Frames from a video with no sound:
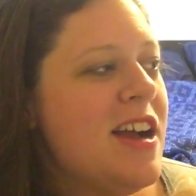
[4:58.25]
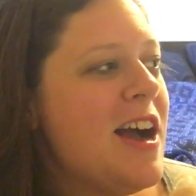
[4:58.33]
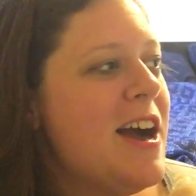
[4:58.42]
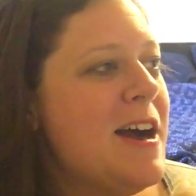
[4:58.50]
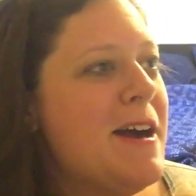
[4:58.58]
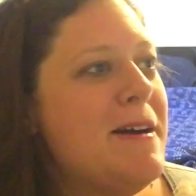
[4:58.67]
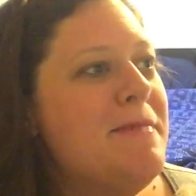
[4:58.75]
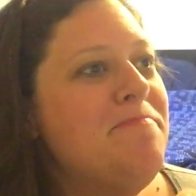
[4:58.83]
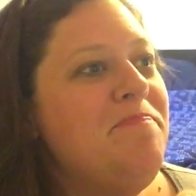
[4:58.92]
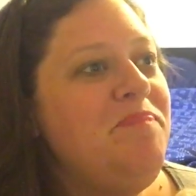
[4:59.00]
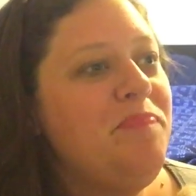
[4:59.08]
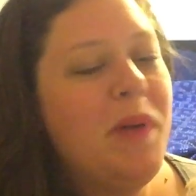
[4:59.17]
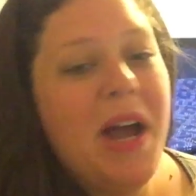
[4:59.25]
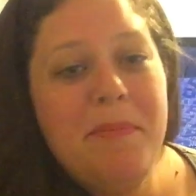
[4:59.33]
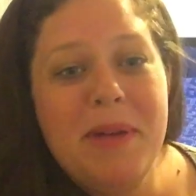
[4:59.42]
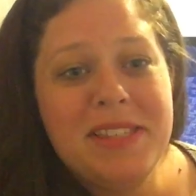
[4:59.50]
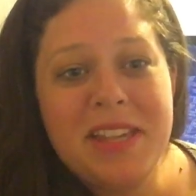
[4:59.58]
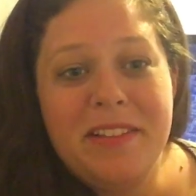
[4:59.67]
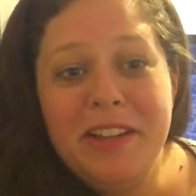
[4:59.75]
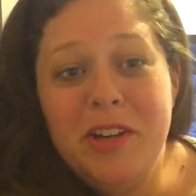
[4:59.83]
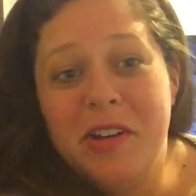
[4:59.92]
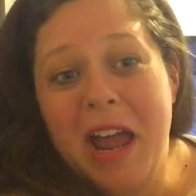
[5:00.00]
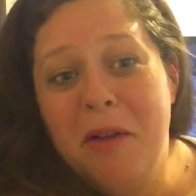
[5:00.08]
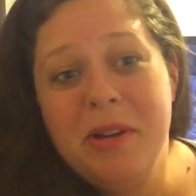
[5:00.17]
But basically,
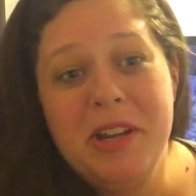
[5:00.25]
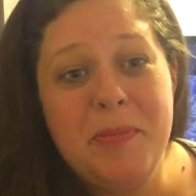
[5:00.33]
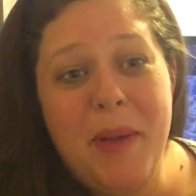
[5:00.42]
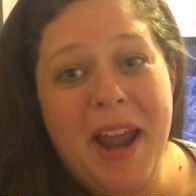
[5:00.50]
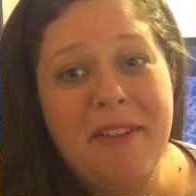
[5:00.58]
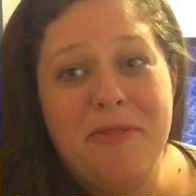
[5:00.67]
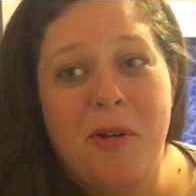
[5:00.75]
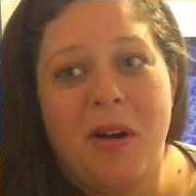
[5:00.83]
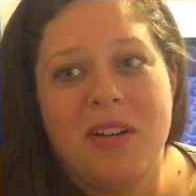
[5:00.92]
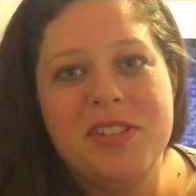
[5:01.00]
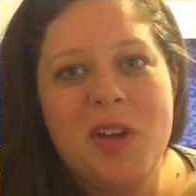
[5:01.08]
you get what you pay for.